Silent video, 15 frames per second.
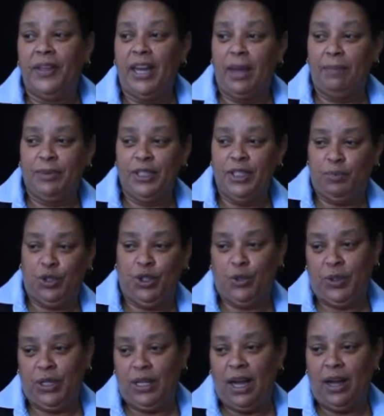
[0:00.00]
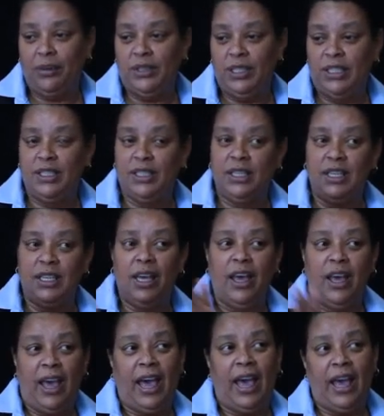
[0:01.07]
happens between our DC
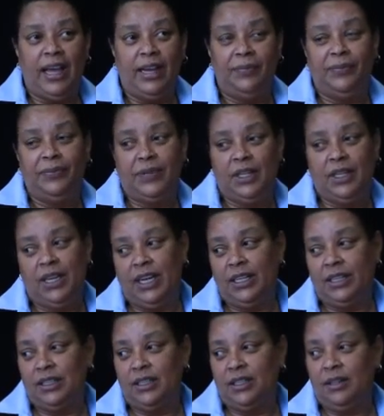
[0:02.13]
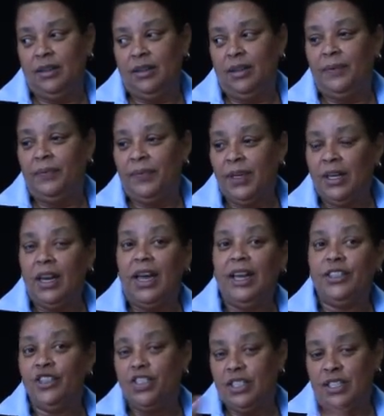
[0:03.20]
and the creditor. The
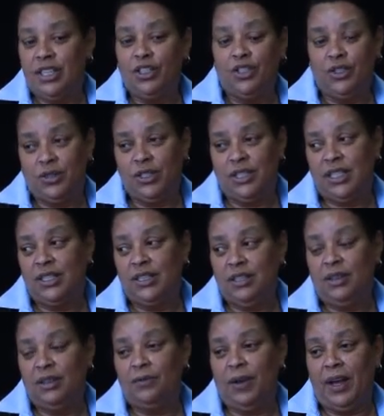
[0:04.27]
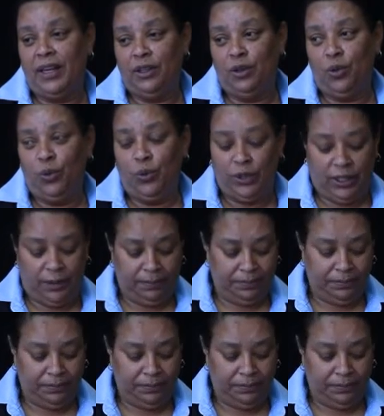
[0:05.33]
client just gets to see it in the final order.